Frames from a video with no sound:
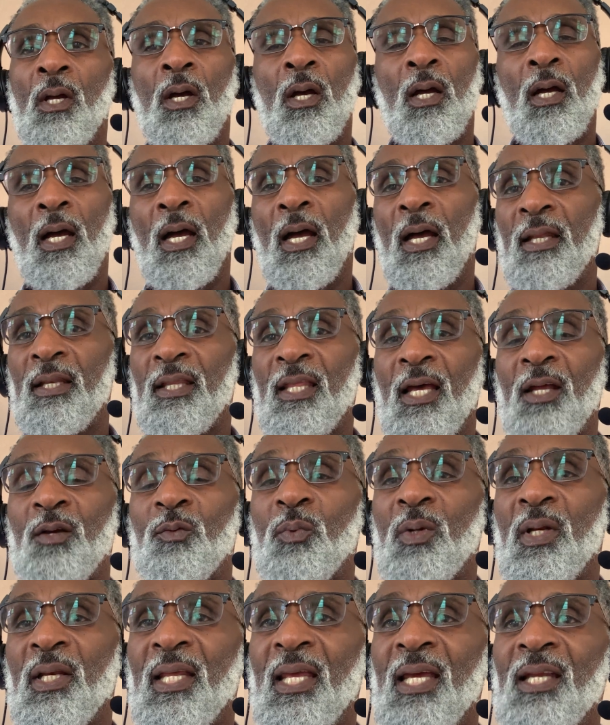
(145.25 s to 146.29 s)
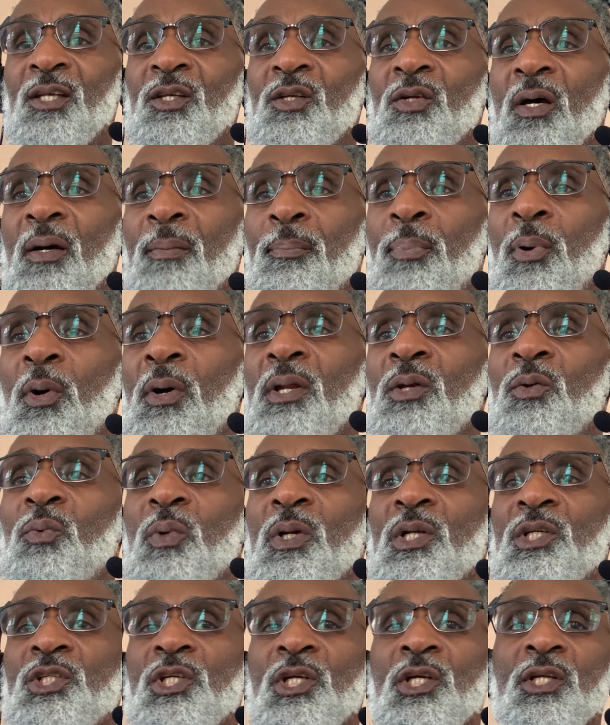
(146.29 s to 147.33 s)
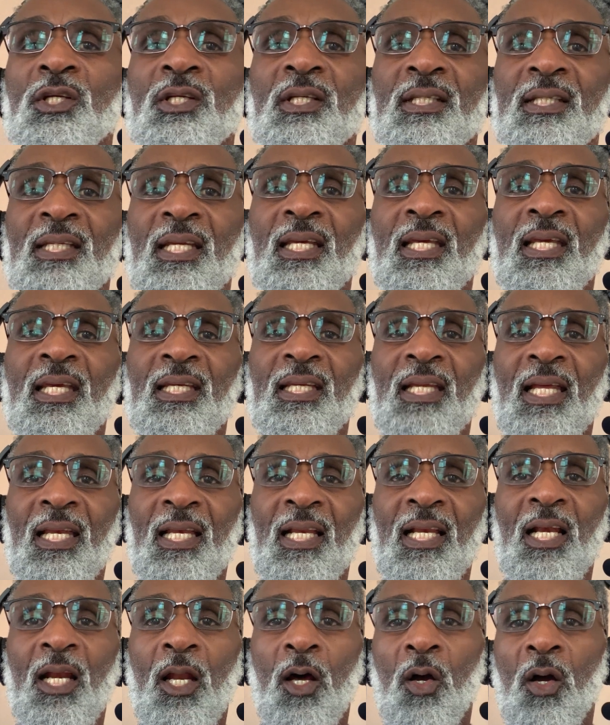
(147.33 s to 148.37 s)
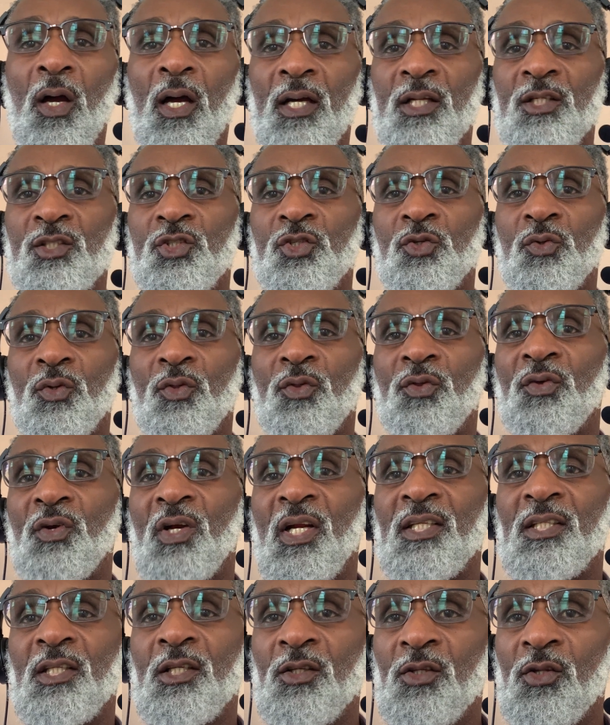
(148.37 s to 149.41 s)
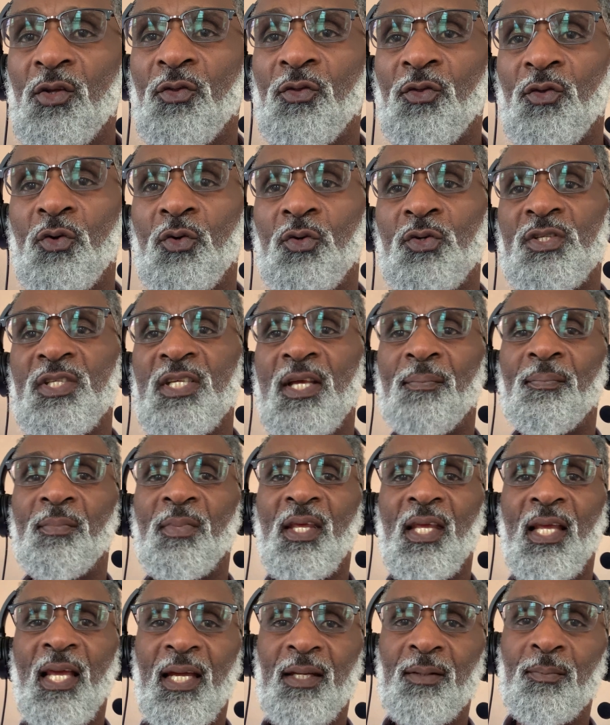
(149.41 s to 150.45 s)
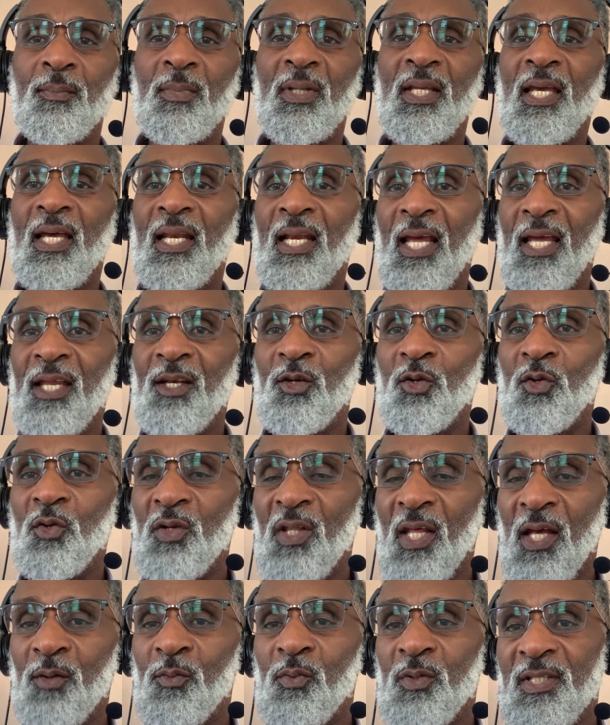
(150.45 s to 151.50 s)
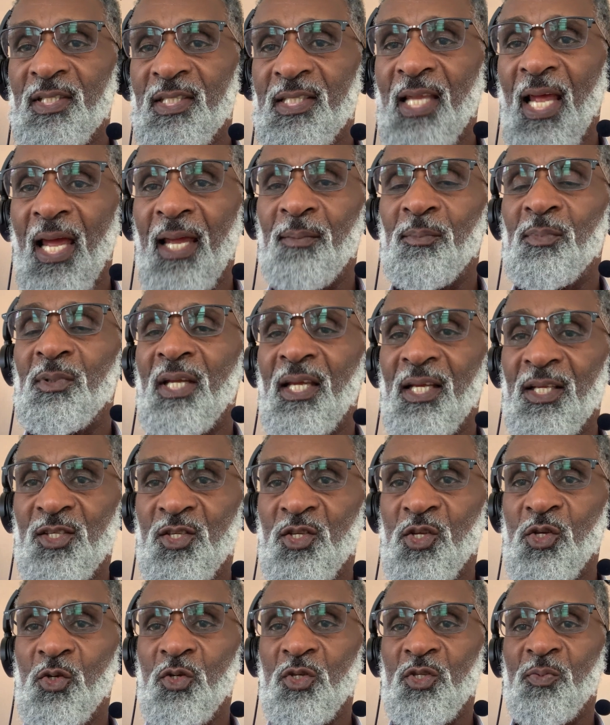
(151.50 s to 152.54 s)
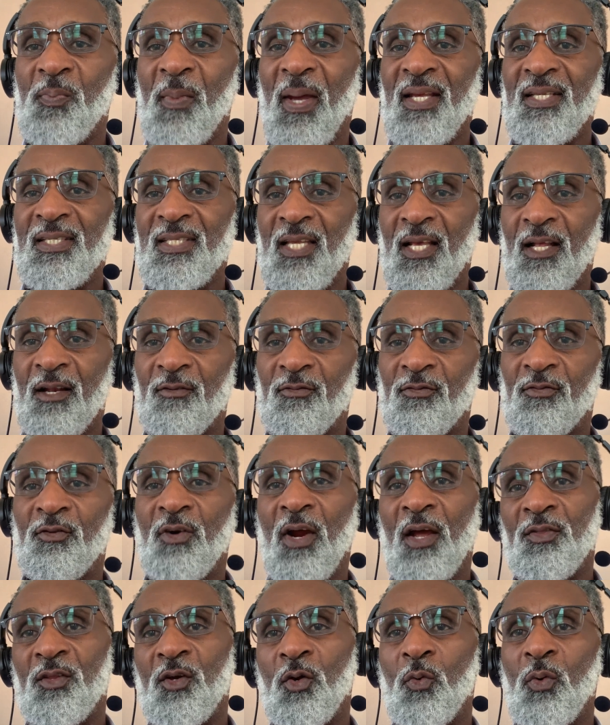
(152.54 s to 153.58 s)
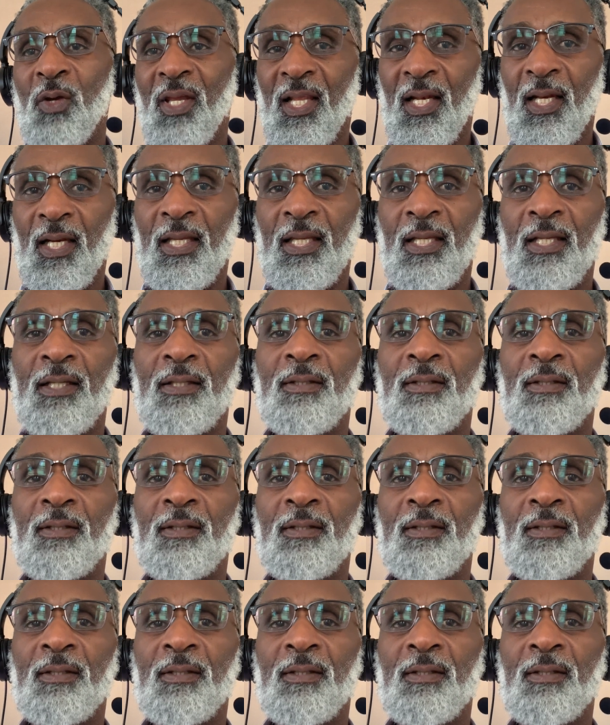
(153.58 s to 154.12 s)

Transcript: Ah, that would get to a point where she couldn't take it any longer and she would threaten to throw something at me, and I knew that was time to excuse myself rather quickly.